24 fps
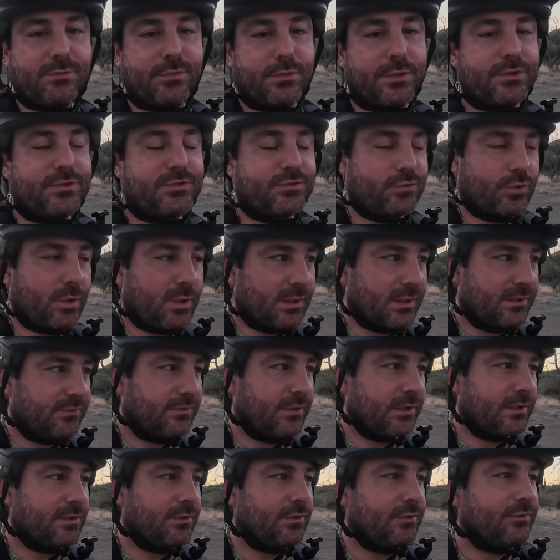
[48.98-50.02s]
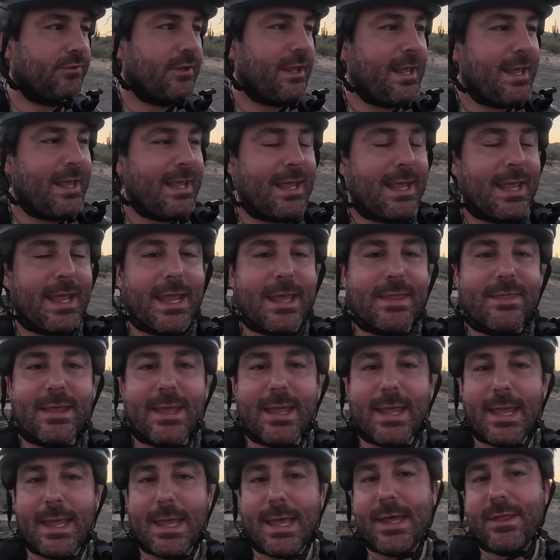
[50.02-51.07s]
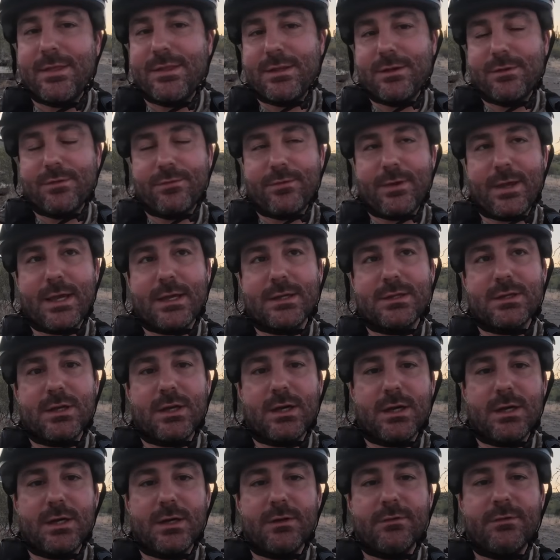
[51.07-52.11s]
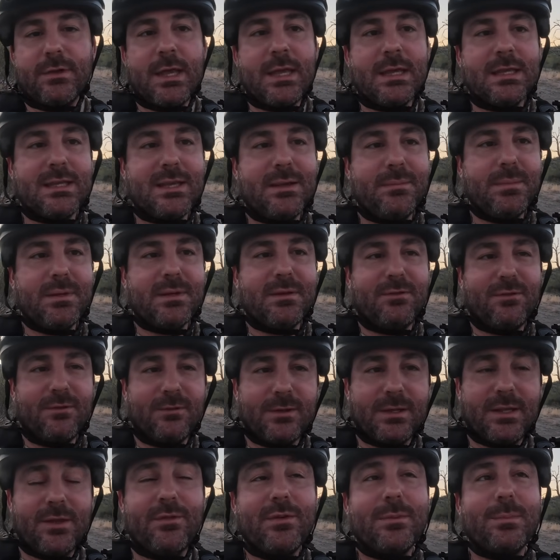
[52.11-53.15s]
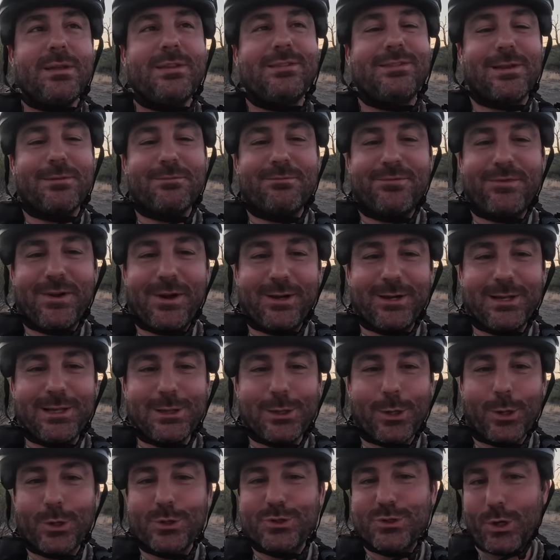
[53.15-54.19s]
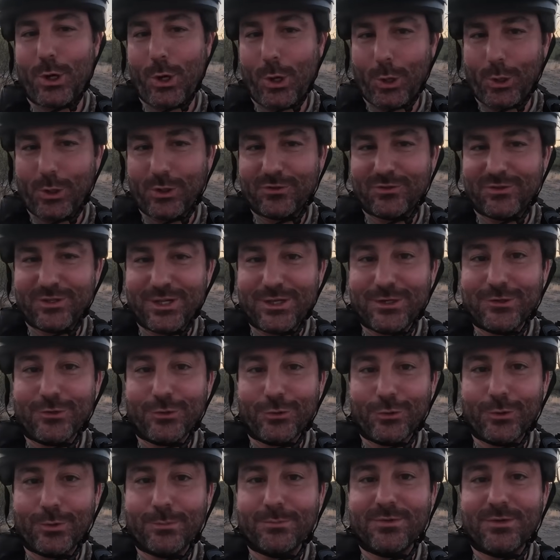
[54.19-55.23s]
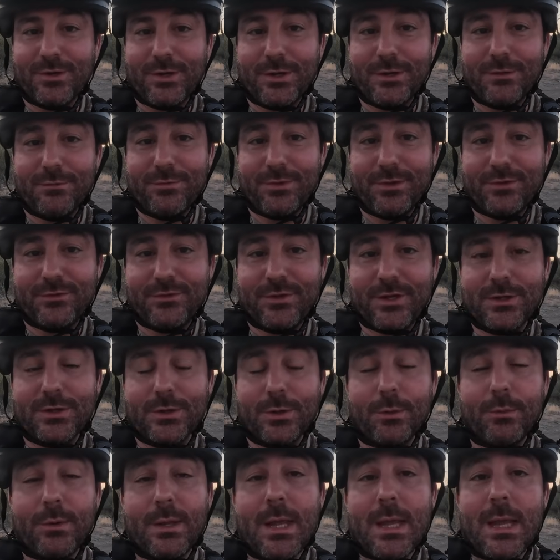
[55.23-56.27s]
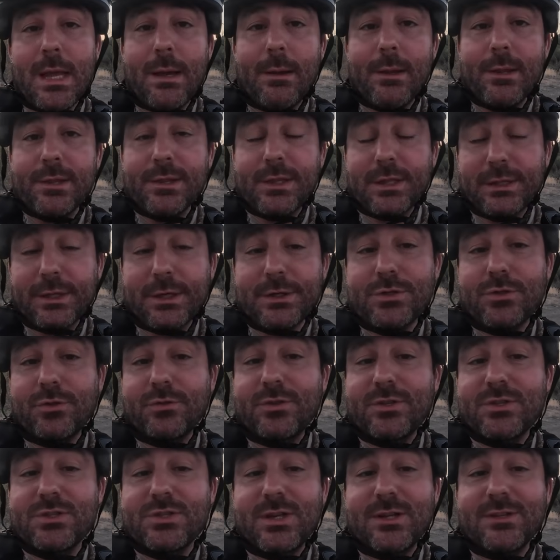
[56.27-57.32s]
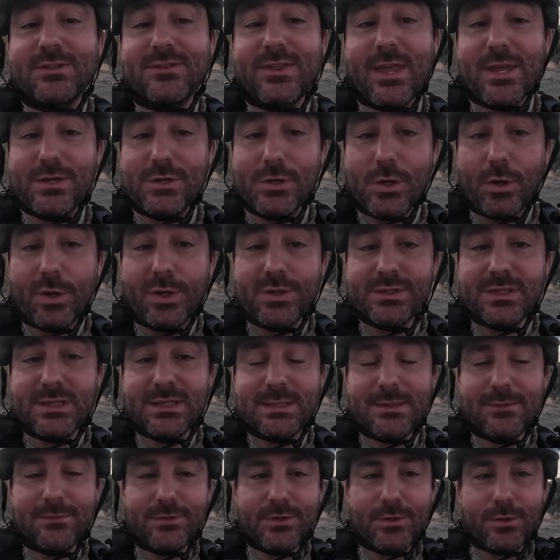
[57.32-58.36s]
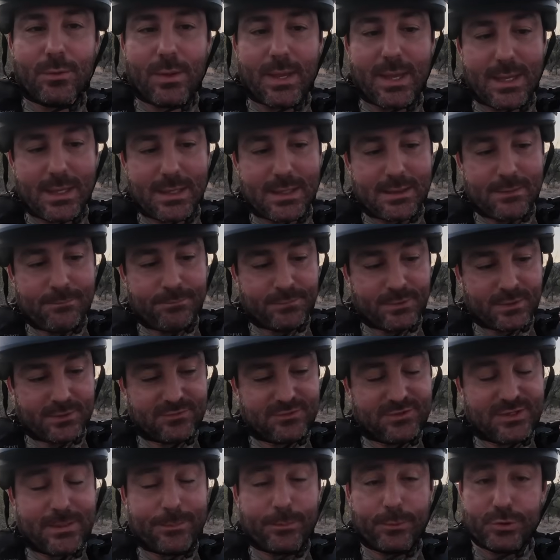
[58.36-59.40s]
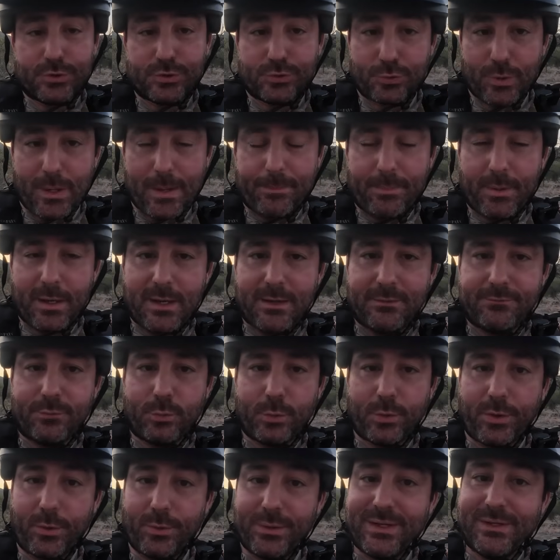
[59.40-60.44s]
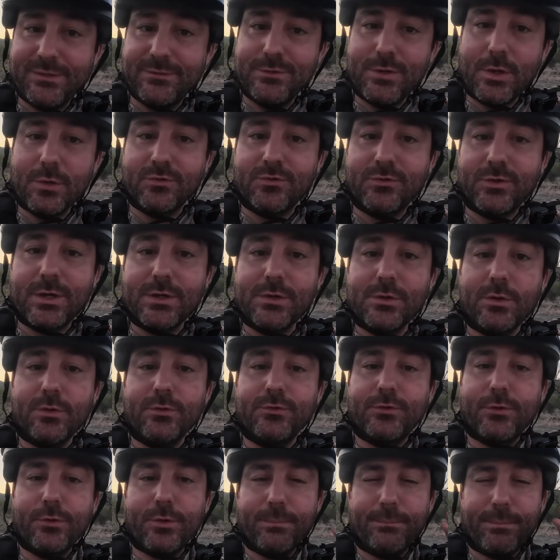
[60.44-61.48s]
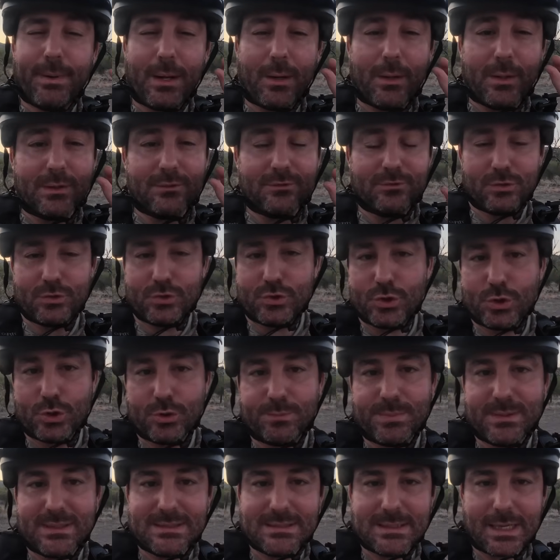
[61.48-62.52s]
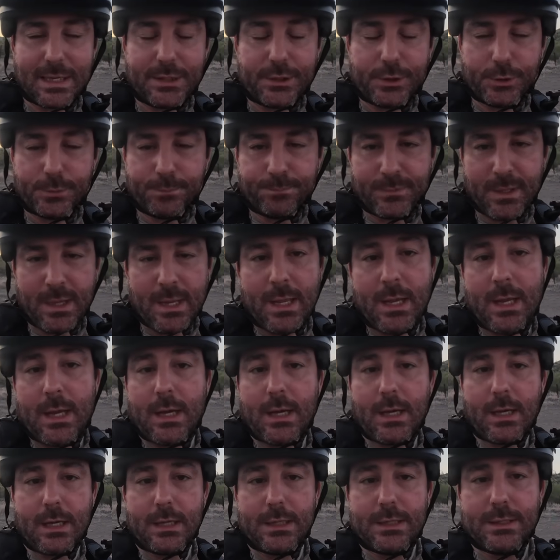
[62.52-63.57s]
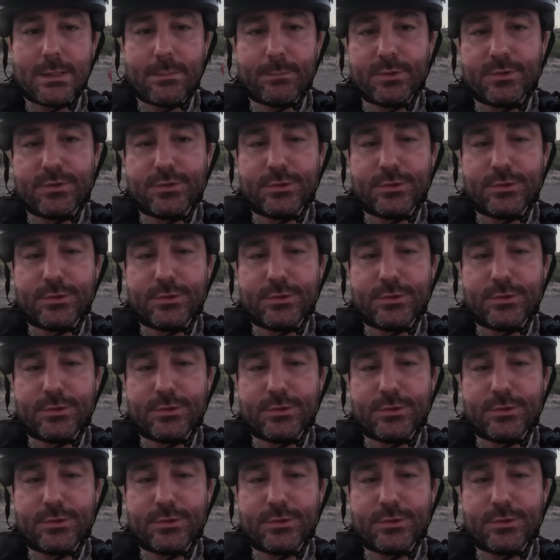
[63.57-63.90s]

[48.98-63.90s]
for the strongest signals, and that had the effect of giving me some fairly large arcs in terms of the signal. The literature suggests that null hunting gives you a steeper drop-off where there is no signal, so the bearings should be tighter. Number